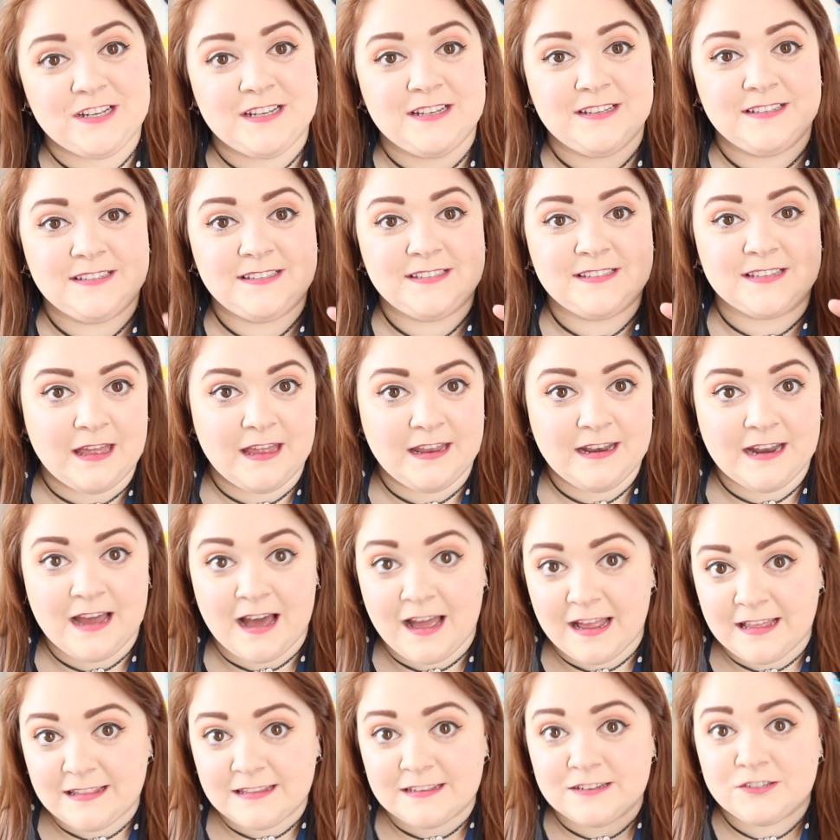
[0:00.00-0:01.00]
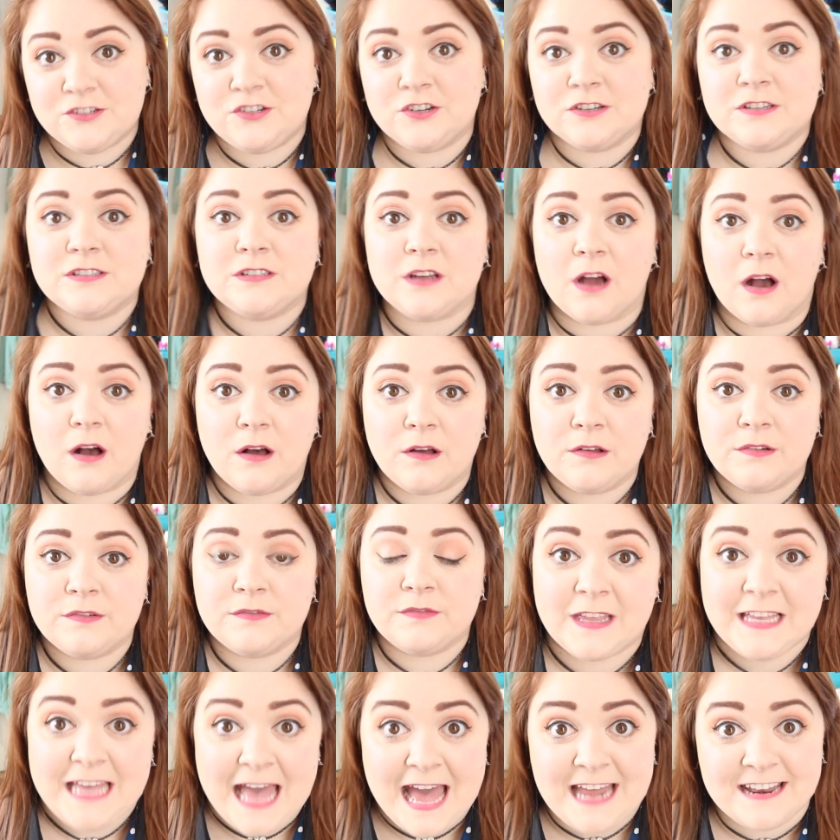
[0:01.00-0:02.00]
is an island just
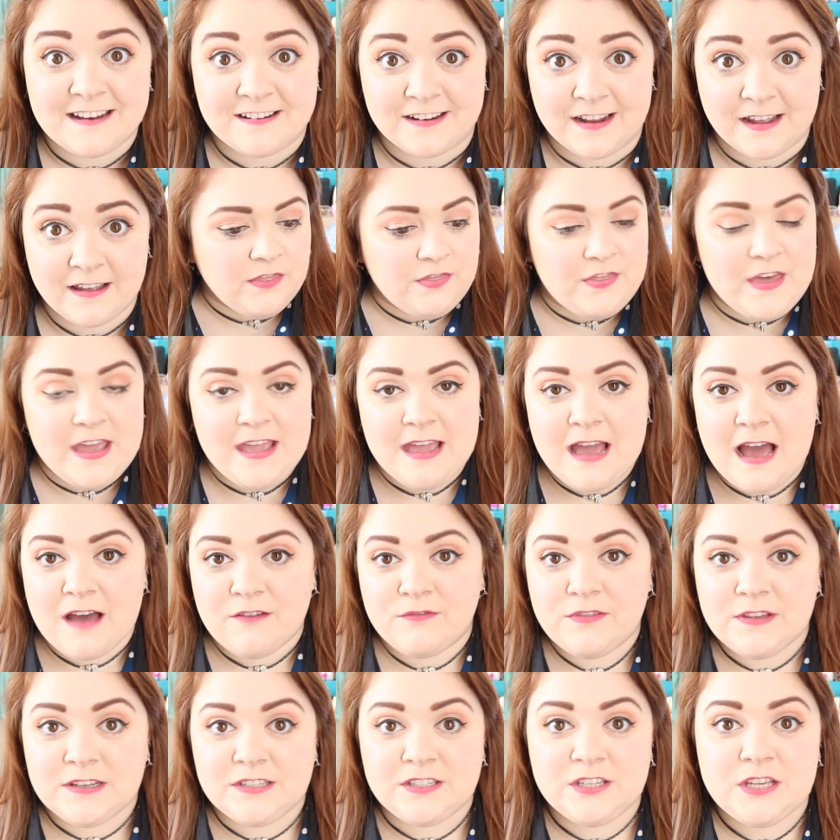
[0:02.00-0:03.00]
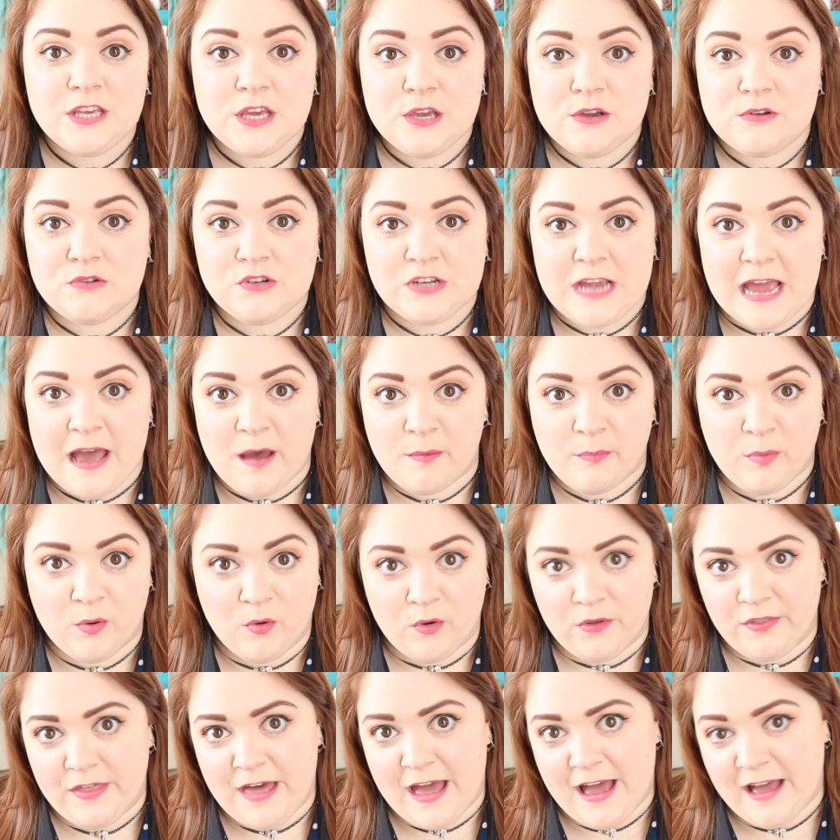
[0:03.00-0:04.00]
off Canada. They have this huge
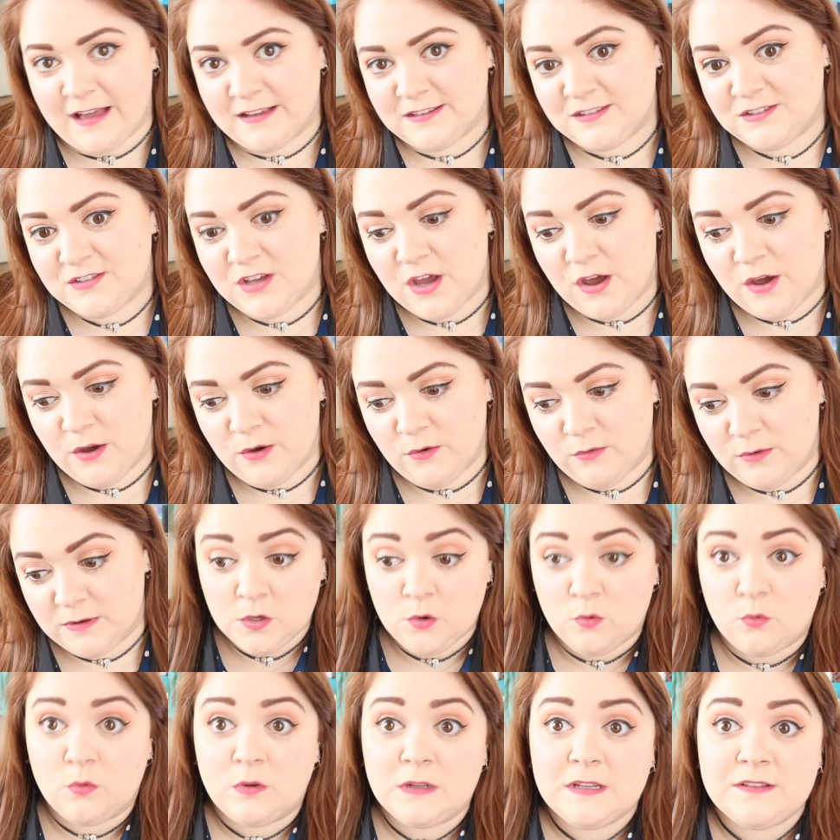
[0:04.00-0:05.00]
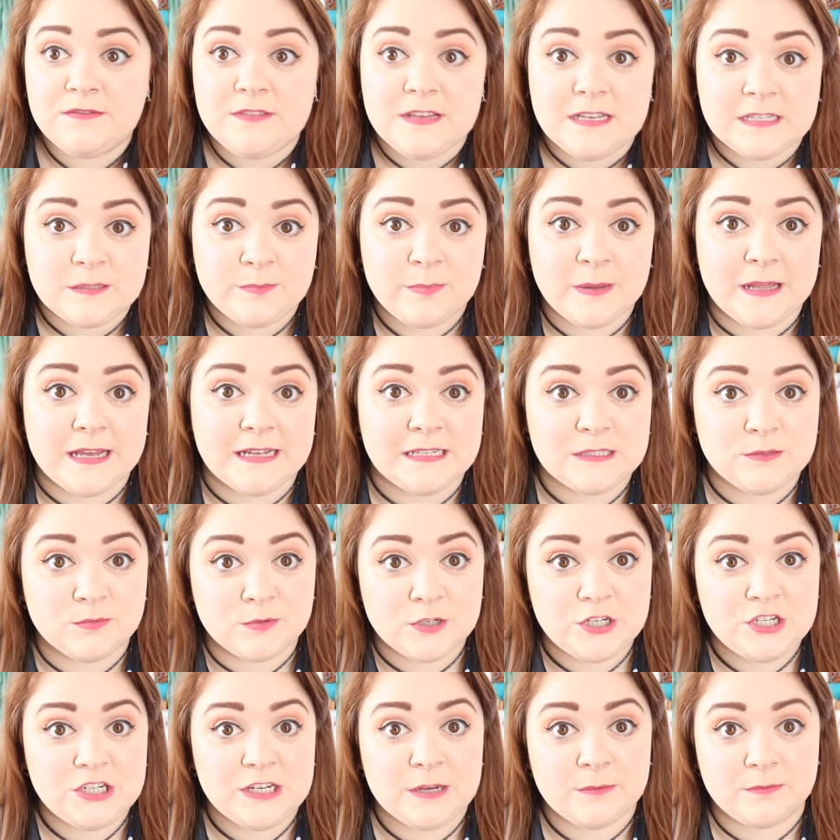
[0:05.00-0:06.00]
airport there, so all of these planes were
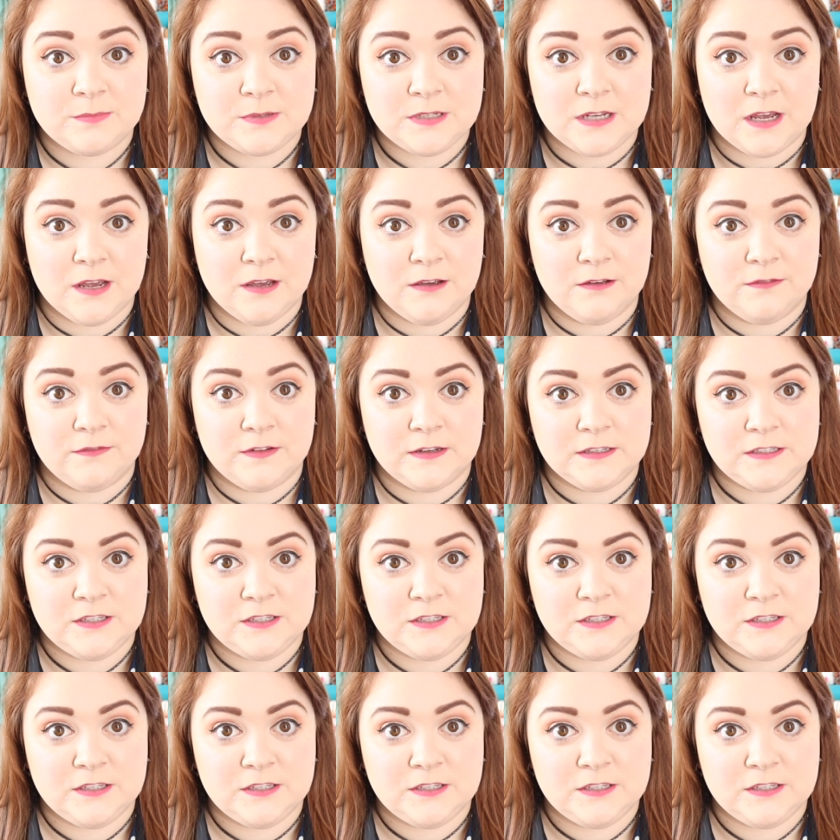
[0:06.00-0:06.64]
shipped over